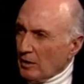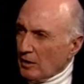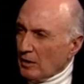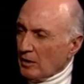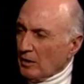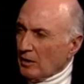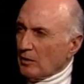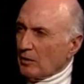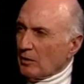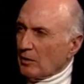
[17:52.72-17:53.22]

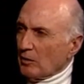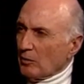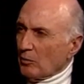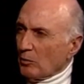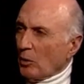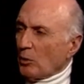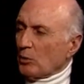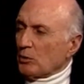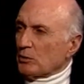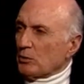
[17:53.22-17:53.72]
And
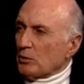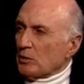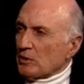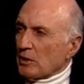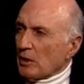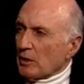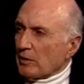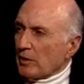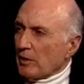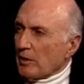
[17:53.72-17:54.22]
what was the
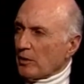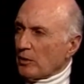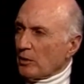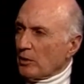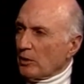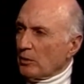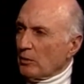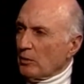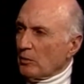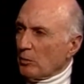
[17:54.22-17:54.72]
result of the
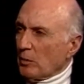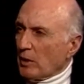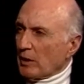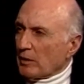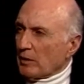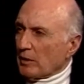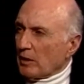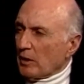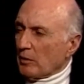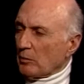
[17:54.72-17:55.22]
third
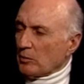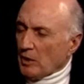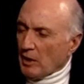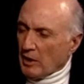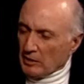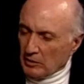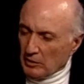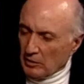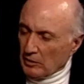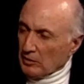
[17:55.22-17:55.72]
botulinum
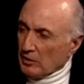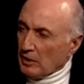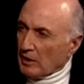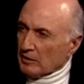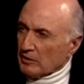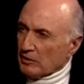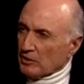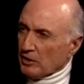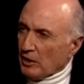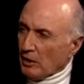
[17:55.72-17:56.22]
to
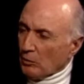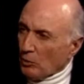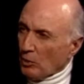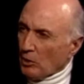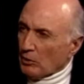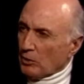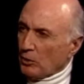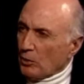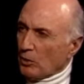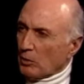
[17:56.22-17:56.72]
toxin shot?
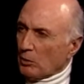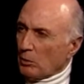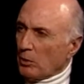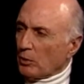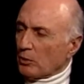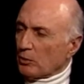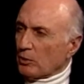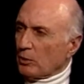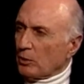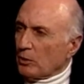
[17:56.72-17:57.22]
One cord or
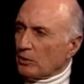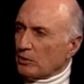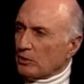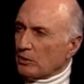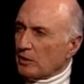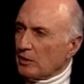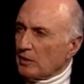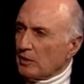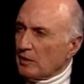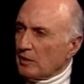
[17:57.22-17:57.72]
both cords?